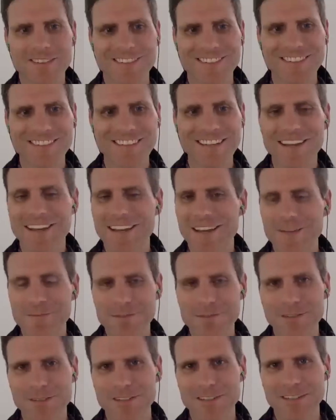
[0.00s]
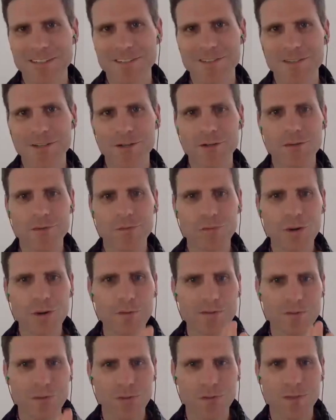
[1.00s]
Yeah, absolutely. So what
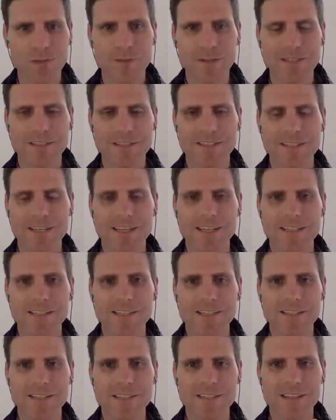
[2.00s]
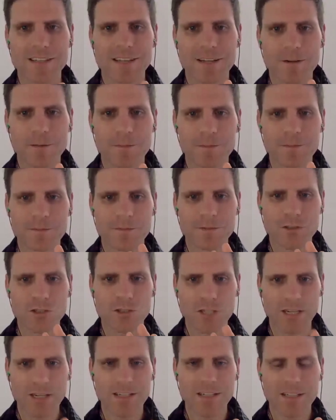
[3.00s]
we've talked about today is
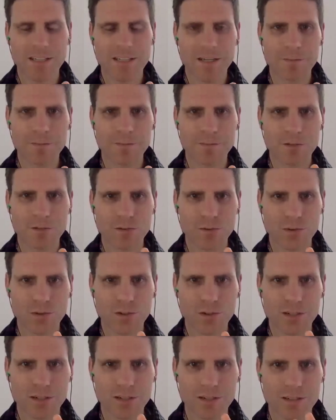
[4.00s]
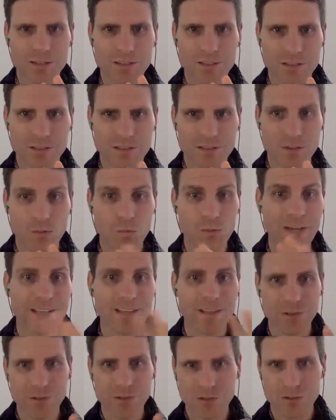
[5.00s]
chunking up the way
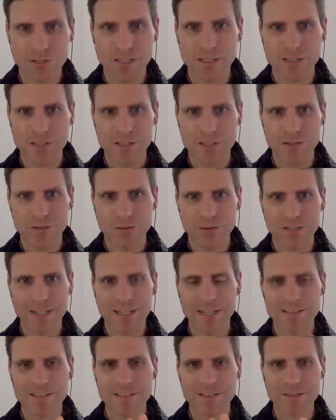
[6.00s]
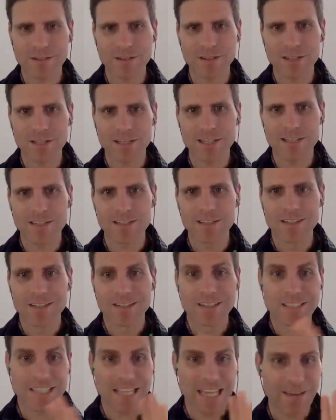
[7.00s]
that you structure your classes online
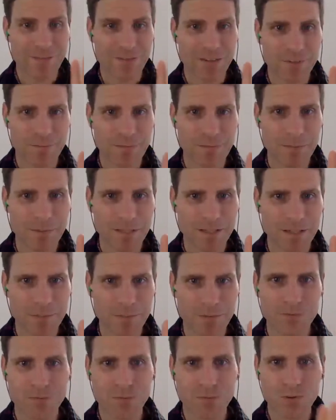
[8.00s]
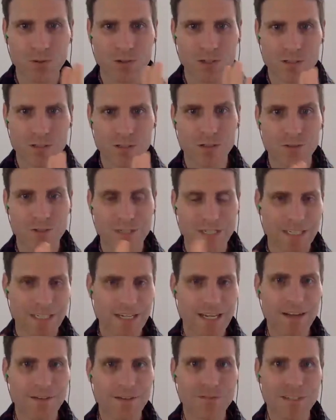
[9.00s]
to having maybe a before, during and
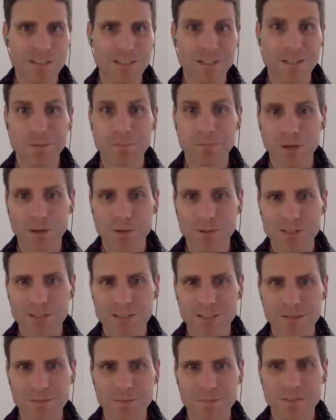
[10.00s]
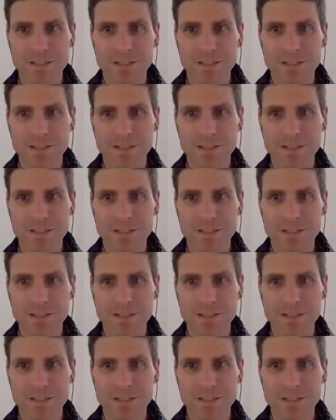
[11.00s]
after component to them.